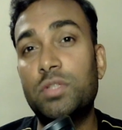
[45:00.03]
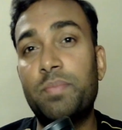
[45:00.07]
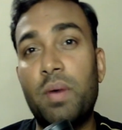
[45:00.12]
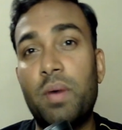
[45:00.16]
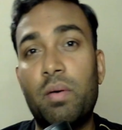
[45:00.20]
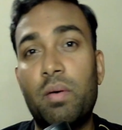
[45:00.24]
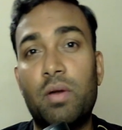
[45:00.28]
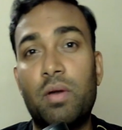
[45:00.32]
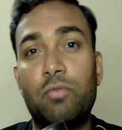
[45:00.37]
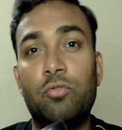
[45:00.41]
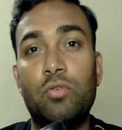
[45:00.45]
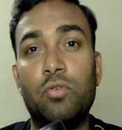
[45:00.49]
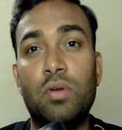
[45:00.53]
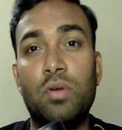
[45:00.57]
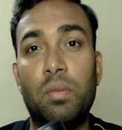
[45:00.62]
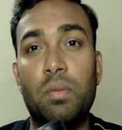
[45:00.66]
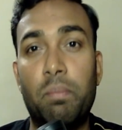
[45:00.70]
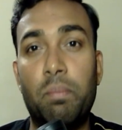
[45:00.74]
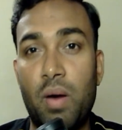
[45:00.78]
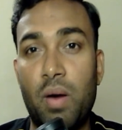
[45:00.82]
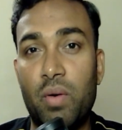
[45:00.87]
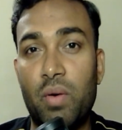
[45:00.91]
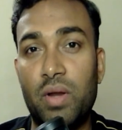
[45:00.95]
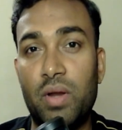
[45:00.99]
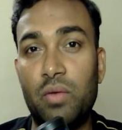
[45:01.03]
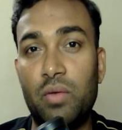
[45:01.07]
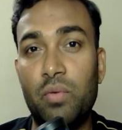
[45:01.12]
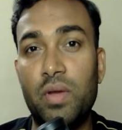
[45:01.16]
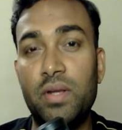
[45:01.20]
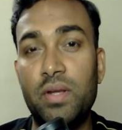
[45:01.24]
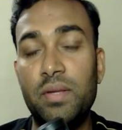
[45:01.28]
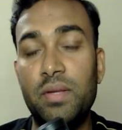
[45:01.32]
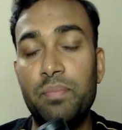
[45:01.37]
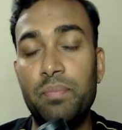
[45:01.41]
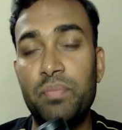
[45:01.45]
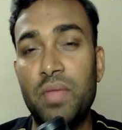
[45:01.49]
powerful, Power
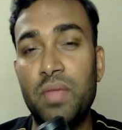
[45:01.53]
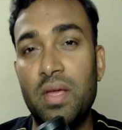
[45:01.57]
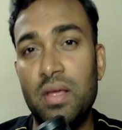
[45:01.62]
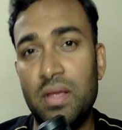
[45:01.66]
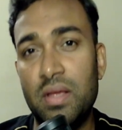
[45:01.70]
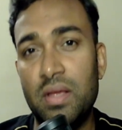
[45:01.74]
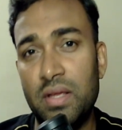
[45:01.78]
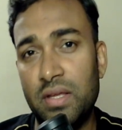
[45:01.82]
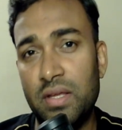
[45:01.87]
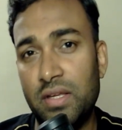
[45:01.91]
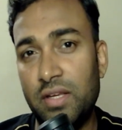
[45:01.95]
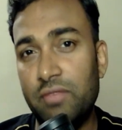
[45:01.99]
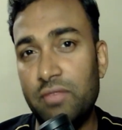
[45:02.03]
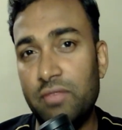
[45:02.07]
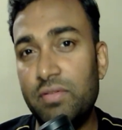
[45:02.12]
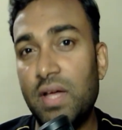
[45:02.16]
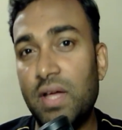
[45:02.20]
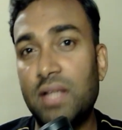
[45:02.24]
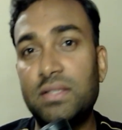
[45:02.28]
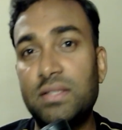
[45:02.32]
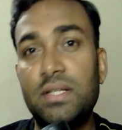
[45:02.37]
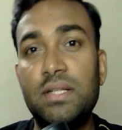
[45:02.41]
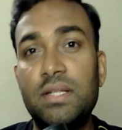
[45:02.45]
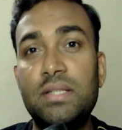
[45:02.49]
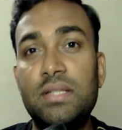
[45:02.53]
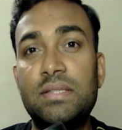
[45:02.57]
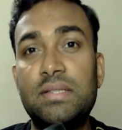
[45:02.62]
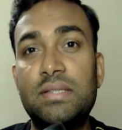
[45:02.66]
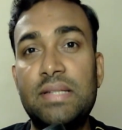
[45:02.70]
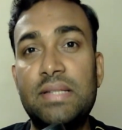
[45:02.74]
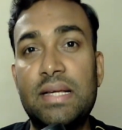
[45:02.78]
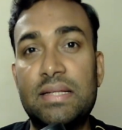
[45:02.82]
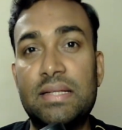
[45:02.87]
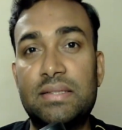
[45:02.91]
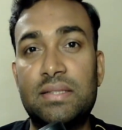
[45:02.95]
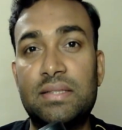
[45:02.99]
Query? If the answer is
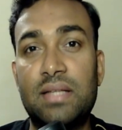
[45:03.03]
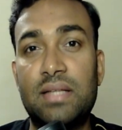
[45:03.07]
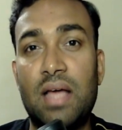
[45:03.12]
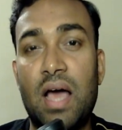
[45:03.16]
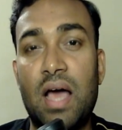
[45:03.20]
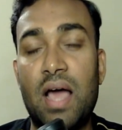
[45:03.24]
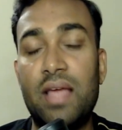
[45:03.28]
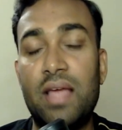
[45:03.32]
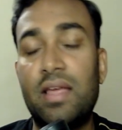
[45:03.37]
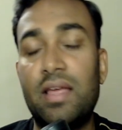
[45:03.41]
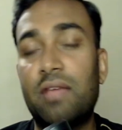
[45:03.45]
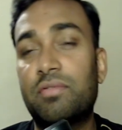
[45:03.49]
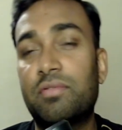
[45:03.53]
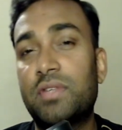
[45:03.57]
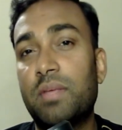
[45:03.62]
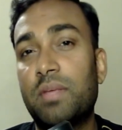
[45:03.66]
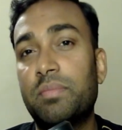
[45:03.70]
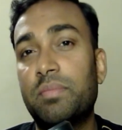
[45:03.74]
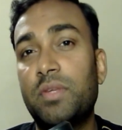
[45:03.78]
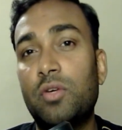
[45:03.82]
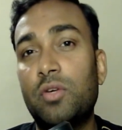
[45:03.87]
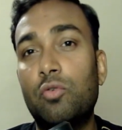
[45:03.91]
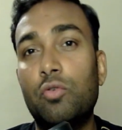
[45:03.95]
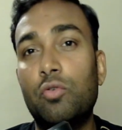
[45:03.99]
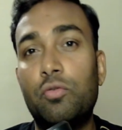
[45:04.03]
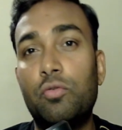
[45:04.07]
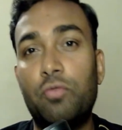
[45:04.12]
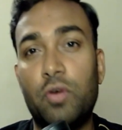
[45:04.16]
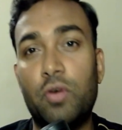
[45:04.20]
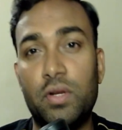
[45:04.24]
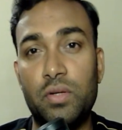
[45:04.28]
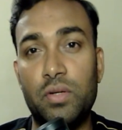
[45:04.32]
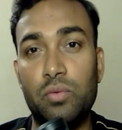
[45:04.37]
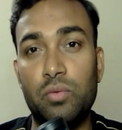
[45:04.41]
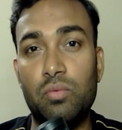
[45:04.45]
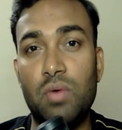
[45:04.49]
yes, I have something good for
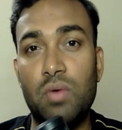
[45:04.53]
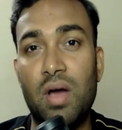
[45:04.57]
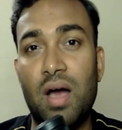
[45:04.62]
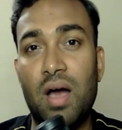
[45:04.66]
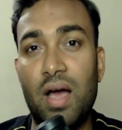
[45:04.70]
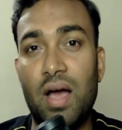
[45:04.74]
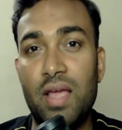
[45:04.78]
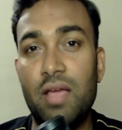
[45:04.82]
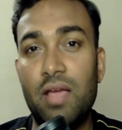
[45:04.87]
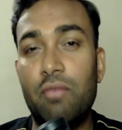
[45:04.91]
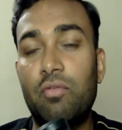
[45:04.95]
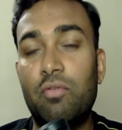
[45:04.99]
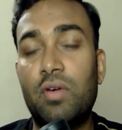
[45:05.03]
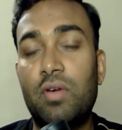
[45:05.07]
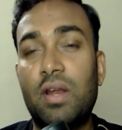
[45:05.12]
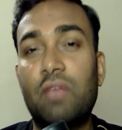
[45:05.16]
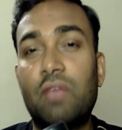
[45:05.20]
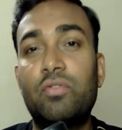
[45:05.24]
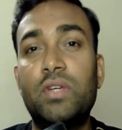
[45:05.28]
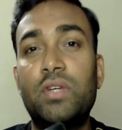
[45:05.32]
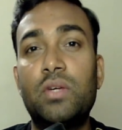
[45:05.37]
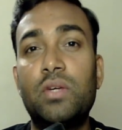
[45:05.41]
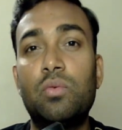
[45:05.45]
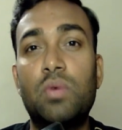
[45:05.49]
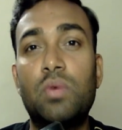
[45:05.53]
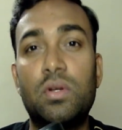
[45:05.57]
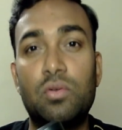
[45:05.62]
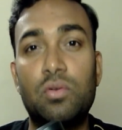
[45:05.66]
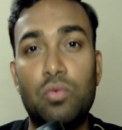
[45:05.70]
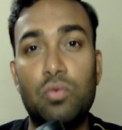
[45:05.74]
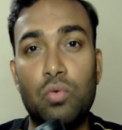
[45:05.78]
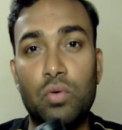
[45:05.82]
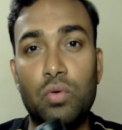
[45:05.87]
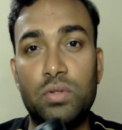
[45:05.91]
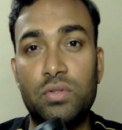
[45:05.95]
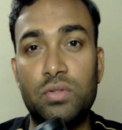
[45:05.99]
you. I have crafted one
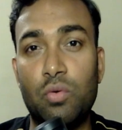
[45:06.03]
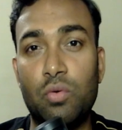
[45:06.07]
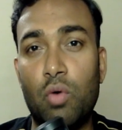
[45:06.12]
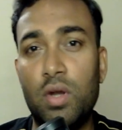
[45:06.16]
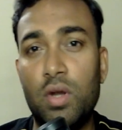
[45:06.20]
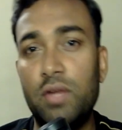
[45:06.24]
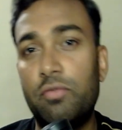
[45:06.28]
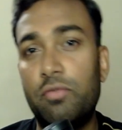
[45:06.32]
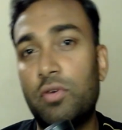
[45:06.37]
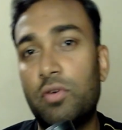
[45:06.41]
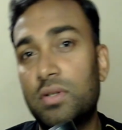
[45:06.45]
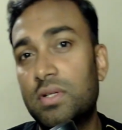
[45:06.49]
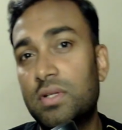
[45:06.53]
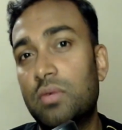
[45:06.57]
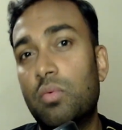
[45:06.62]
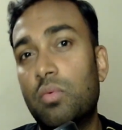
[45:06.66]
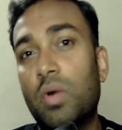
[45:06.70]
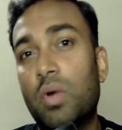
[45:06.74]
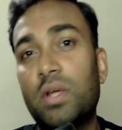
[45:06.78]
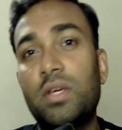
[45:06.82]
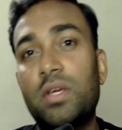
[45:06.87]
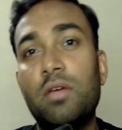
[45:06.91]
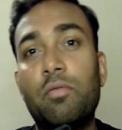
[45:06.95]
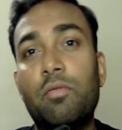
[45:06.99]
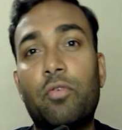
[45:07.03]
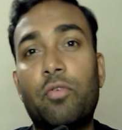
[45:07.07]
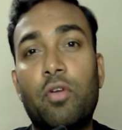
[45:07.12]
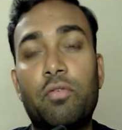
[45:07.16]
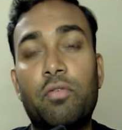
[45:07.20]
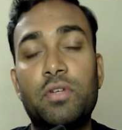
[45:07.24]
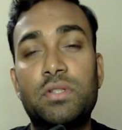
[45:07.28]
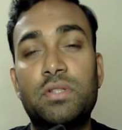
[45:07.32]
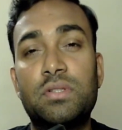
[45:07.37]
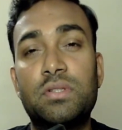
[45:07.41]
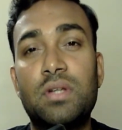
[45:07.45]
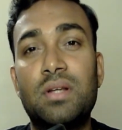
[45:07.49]
course only for the working
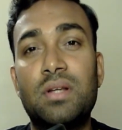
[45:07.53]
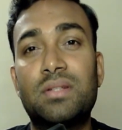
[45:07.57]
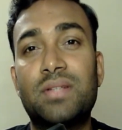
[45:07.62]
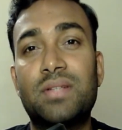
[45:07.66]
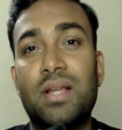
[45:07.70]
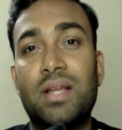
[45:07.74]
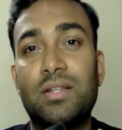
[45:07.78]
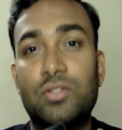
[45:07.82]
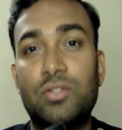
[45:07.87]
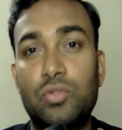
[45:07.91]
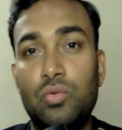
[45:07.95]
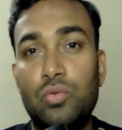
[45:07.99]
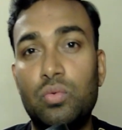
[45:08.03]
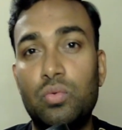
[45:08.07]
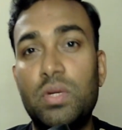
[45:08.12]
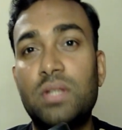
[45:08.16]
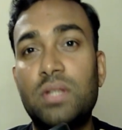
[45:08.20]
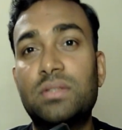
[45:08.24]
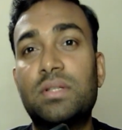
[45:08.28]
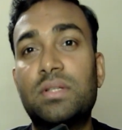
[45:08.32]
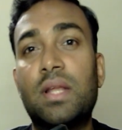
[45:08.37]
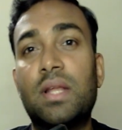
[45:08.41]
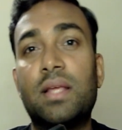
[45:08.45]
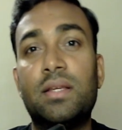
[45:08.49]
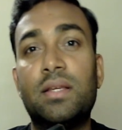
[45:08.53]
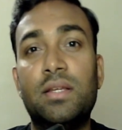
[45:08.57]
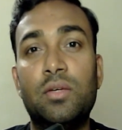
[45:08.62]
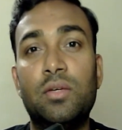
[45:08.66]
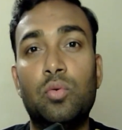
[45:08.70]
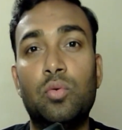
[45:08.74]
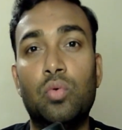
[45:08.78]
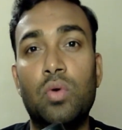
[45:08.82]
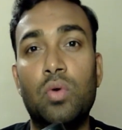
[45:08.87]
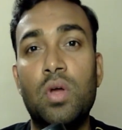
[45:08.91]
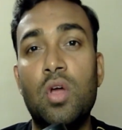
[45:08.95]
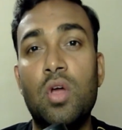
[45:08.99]
professionals and students like
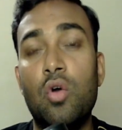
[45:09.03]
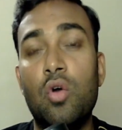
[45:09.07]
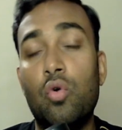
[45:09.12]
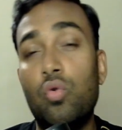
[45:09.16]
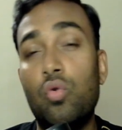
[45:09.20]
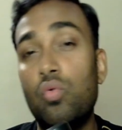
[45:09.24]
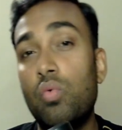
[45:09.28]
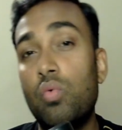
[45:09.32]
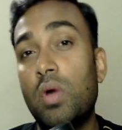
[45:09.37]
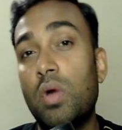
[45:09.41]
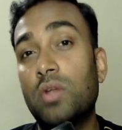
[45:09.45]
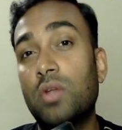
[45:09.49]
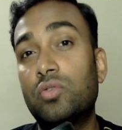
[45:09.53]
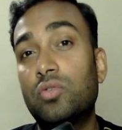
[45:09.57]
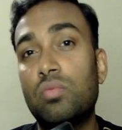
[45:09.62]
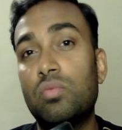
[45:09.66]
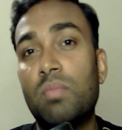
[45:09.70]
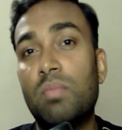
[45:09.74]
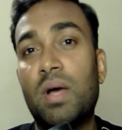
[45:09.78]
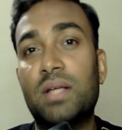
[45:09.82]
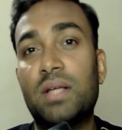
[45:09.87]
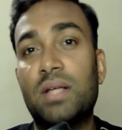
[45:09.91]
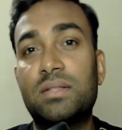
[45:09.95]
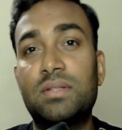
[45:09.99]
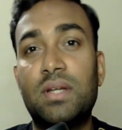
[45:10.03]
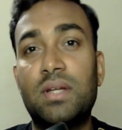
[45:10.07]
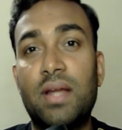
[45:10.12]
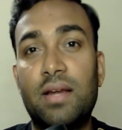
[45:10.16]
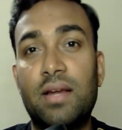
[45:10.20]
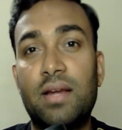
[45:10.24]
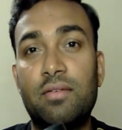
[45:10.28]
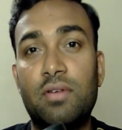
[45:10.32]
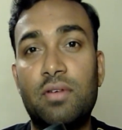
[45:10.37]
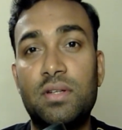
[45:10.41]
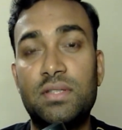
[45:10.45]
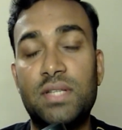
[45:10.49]
you who wants to master
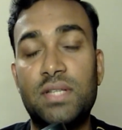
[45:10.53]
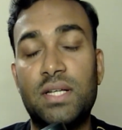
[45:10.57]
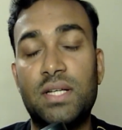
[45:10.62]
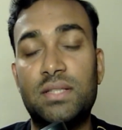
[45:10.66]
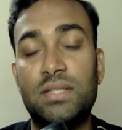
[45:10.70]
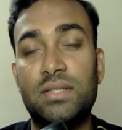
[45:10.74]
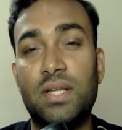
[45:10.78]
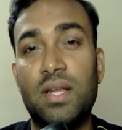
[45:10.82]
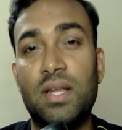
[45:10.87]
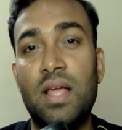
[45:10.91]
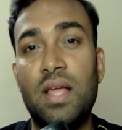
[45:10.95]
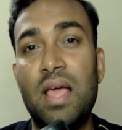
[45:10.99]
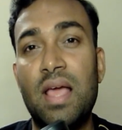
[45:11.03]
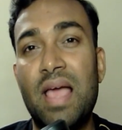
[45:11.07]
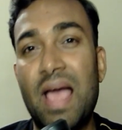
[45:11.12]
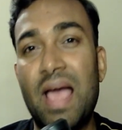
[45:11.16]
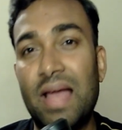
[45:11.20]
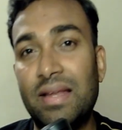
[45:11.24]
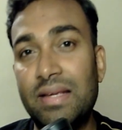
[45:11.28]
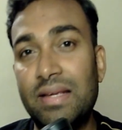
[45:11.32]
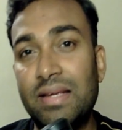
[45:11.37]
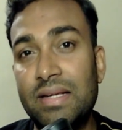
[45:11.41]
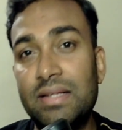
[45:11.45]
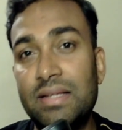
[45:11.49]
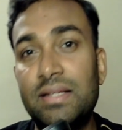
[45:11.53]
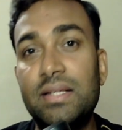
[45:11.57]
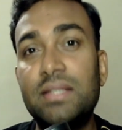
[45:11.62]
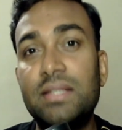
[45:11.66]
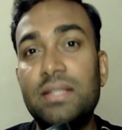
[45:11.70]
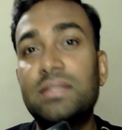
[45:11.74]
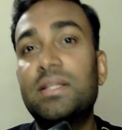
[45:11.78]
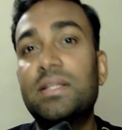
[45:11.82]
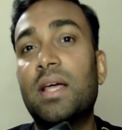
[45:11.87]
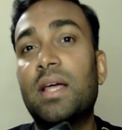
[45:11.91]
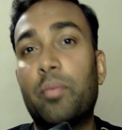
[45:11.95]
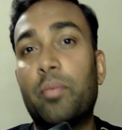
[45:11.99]
Advanced Excel and increase
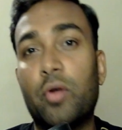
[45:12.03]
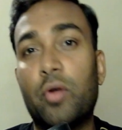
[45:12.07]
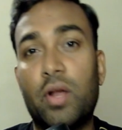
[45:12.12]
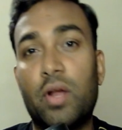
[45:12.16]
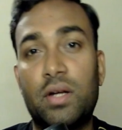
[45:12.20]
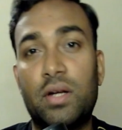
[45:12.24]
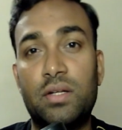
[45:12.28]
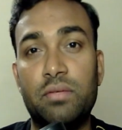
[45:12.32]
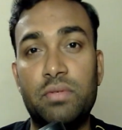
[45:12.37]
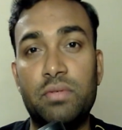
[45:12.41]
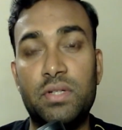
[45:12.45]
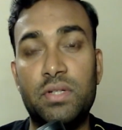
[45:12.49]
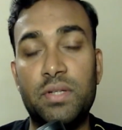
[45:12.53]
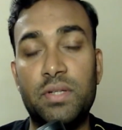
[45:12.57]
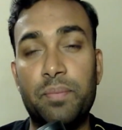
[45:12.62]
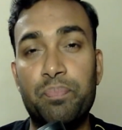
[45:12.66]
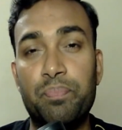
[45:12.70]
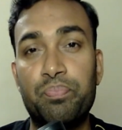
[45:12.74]
their productivity.